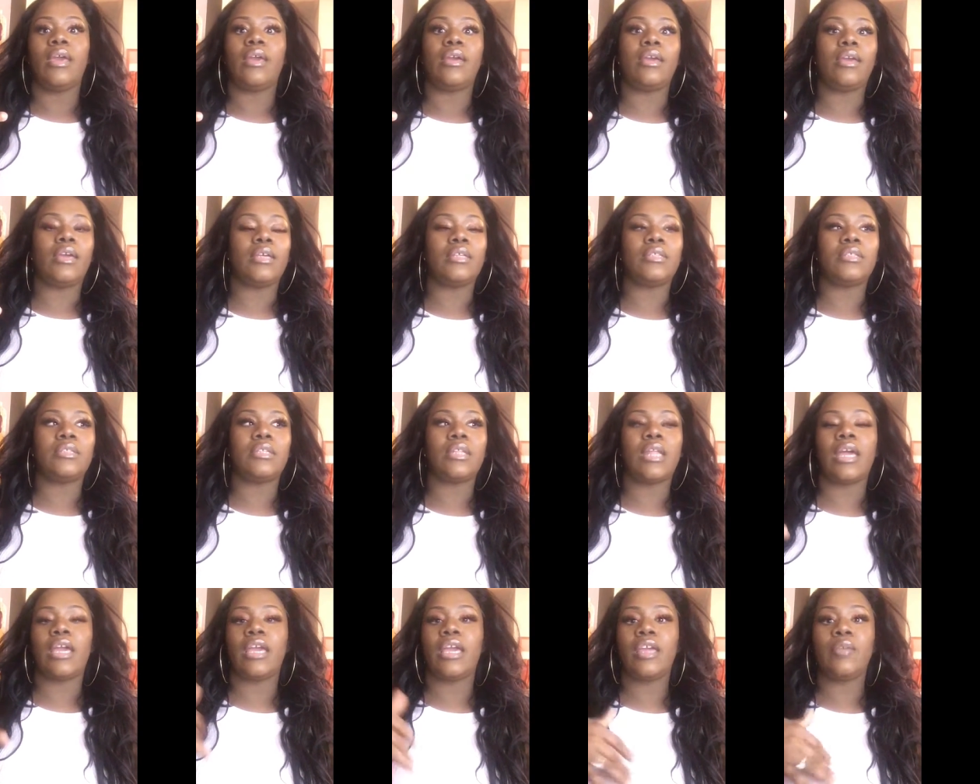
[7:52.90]
It's
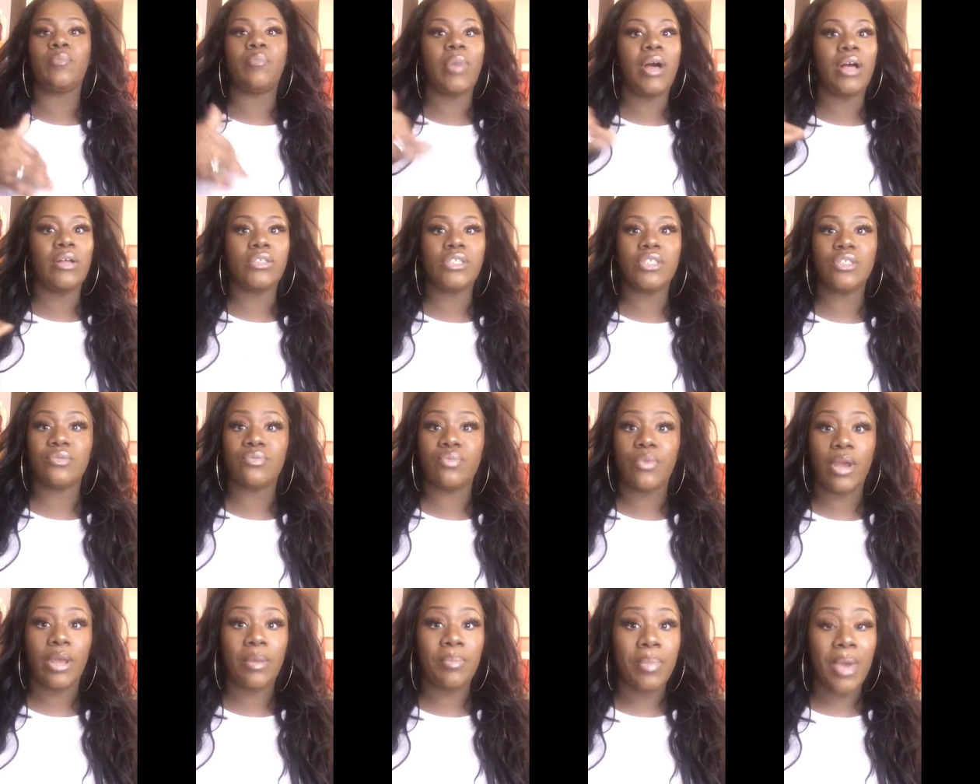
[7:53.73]
like it bounces
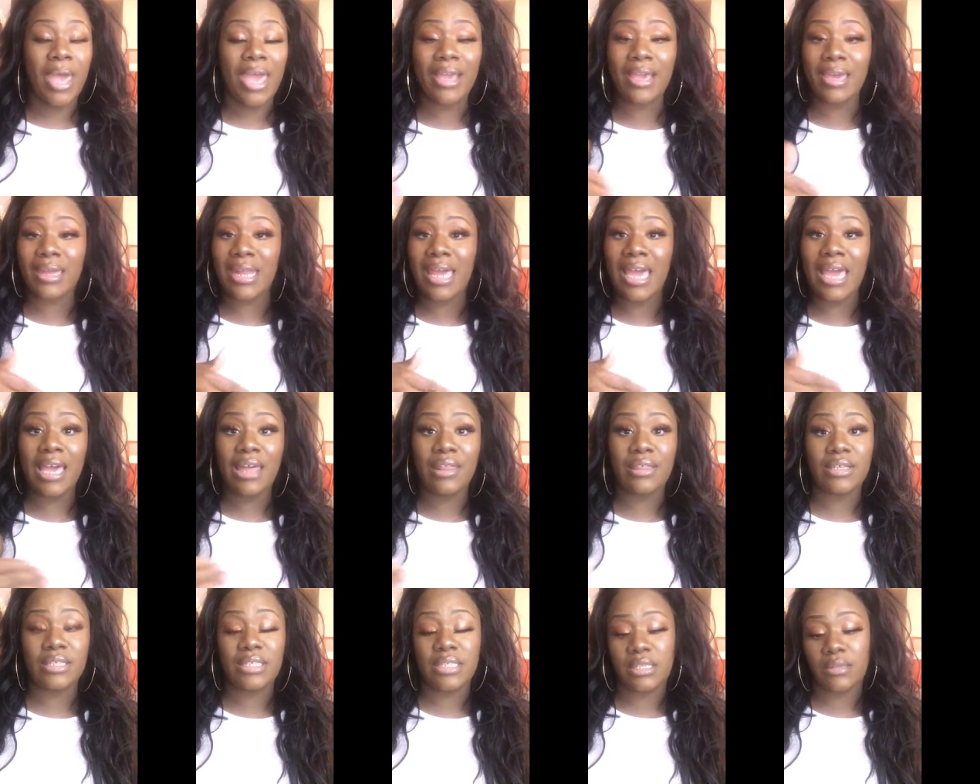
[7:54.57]
right back, and I had
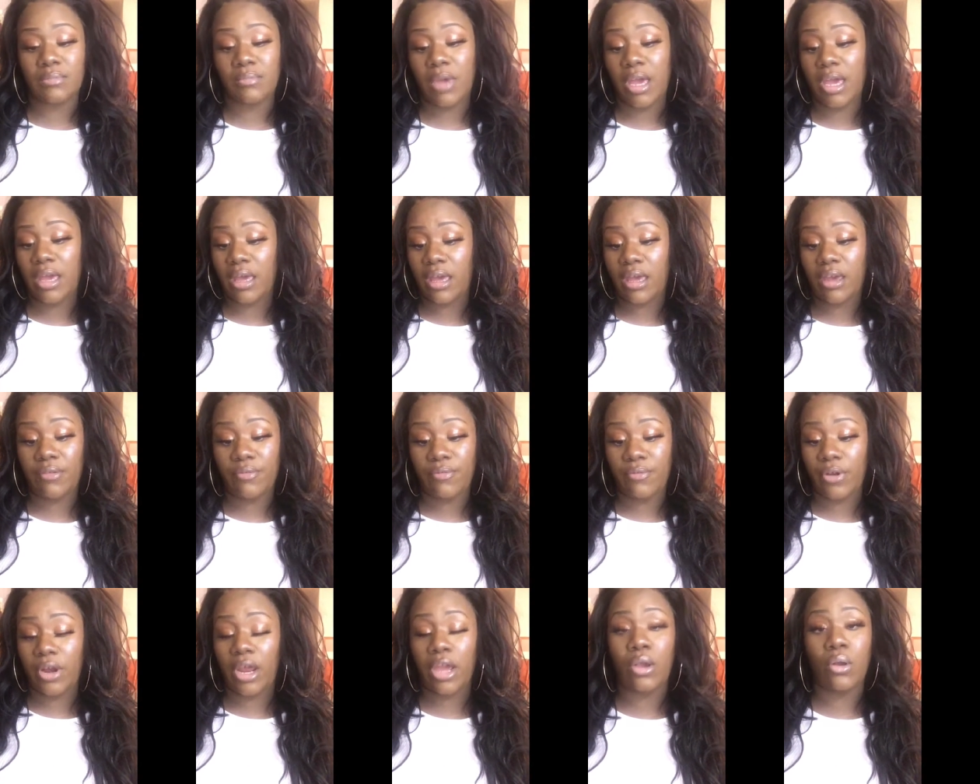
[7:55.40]
this in my head
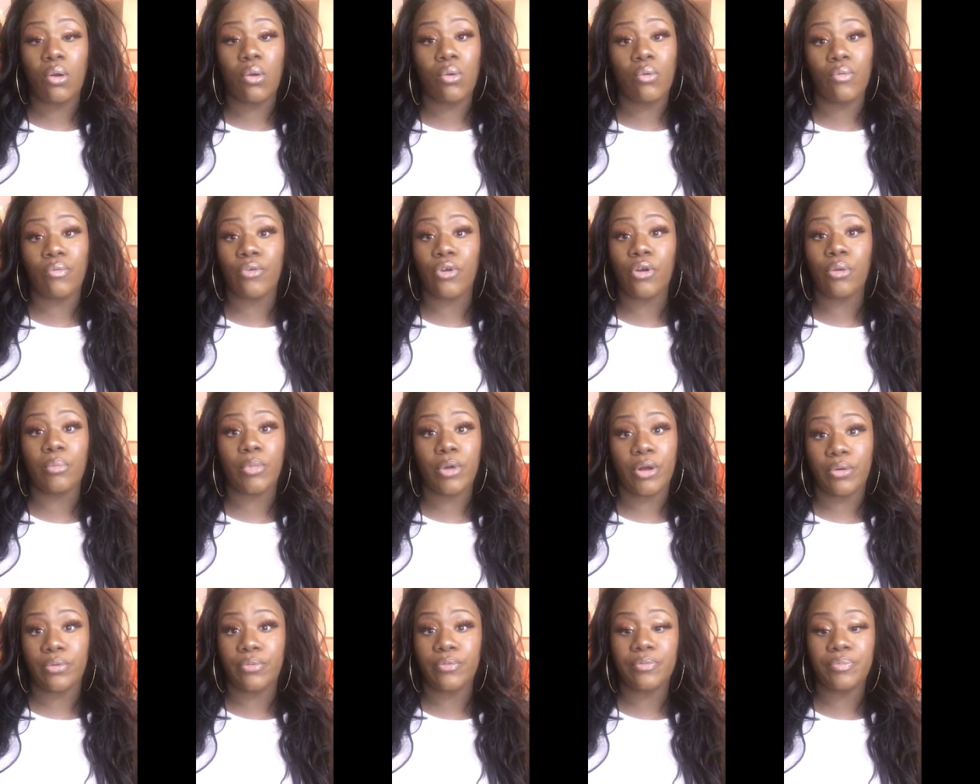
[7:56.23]
for like over a
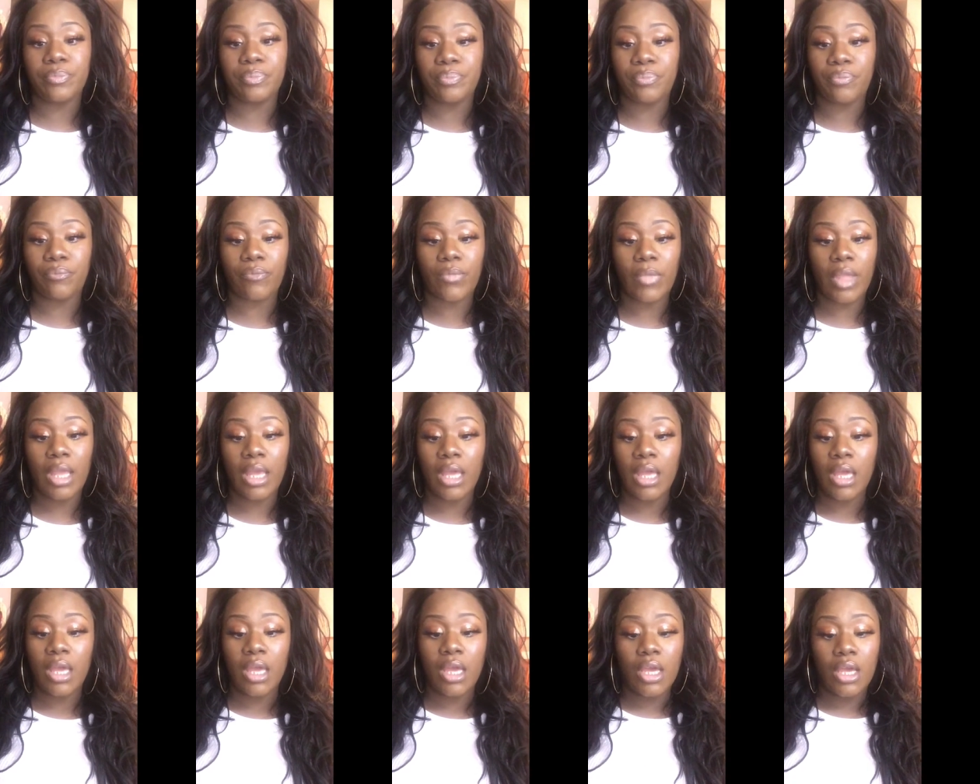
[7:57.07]
month.
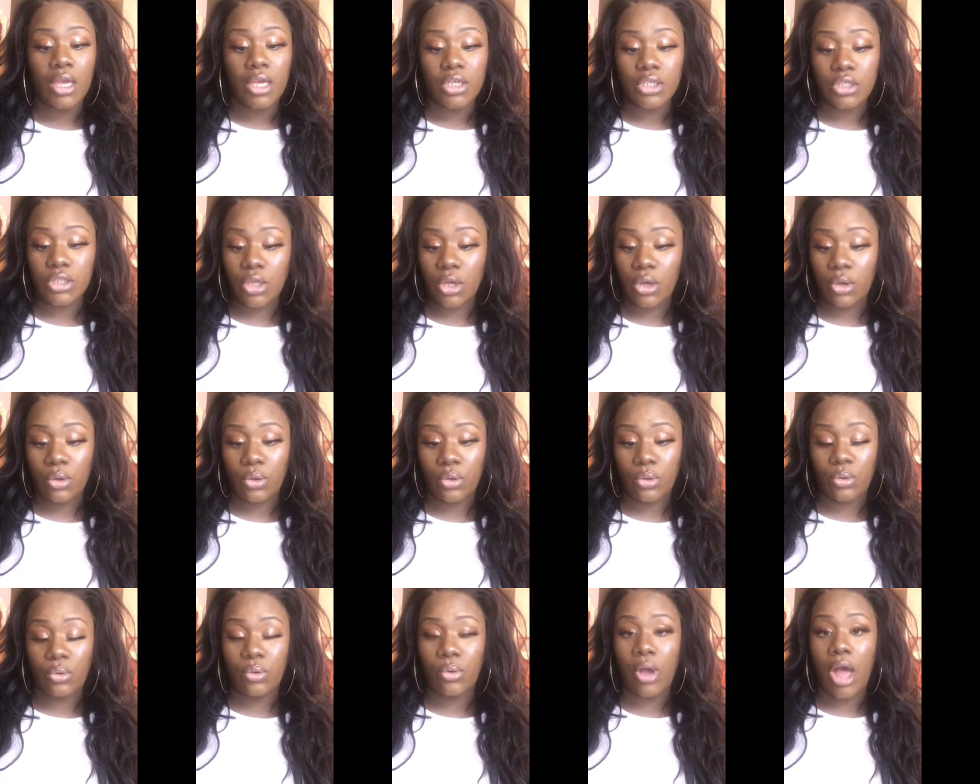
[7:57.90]

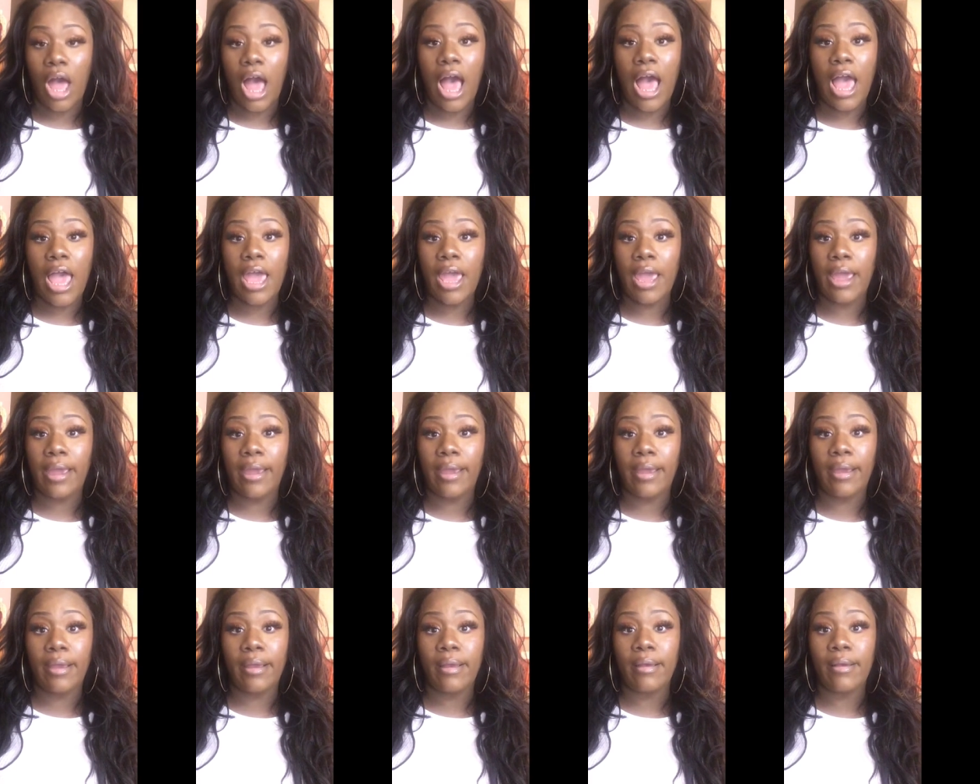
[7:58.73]
So
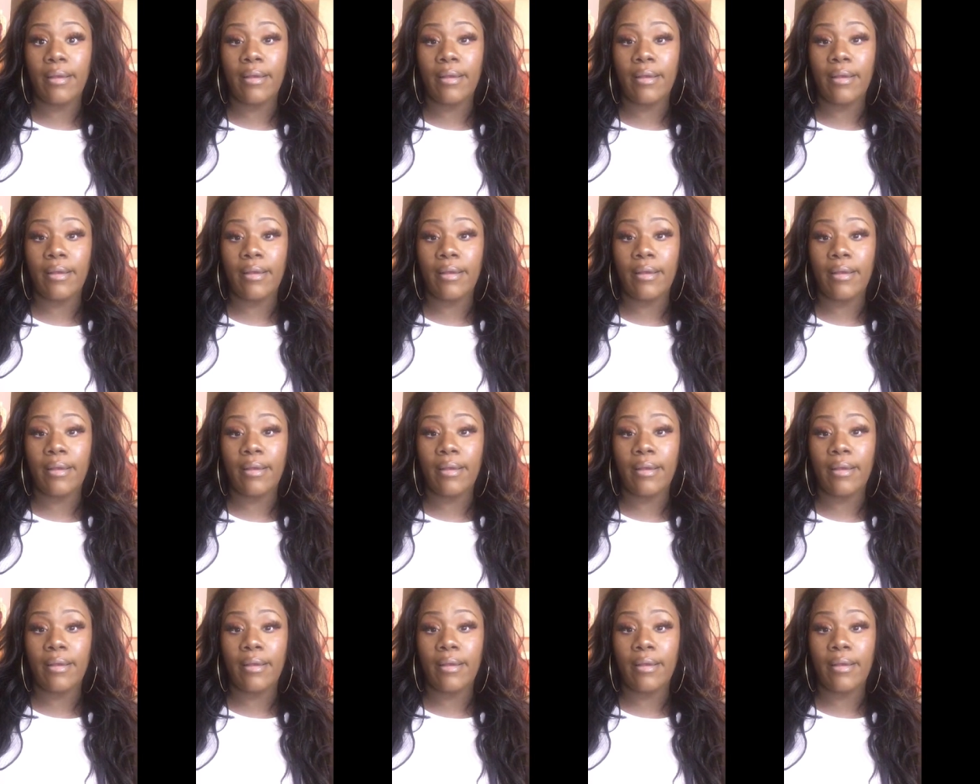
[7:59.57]
I